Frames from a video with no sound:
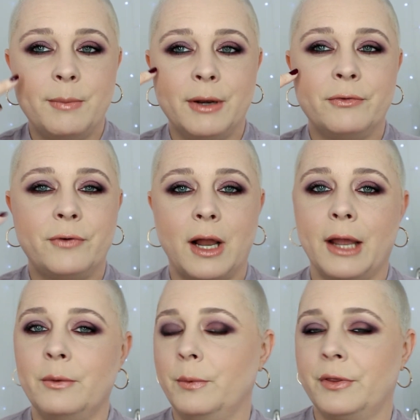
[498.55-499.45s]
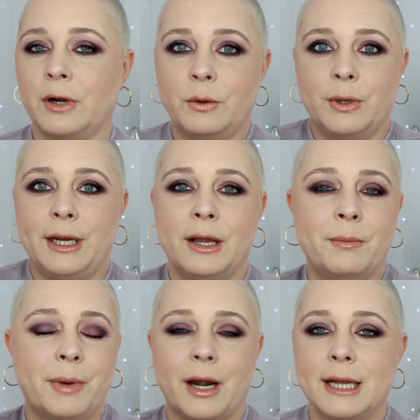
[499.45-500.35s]
bit of fallout with
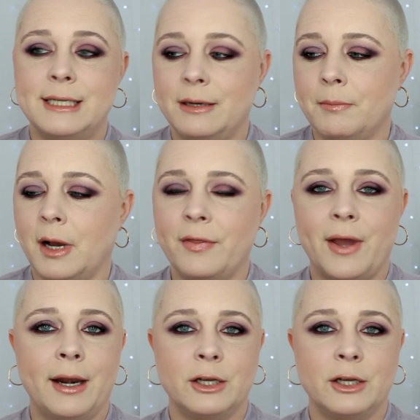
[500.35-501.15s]
Lolita, but I didn't mind that.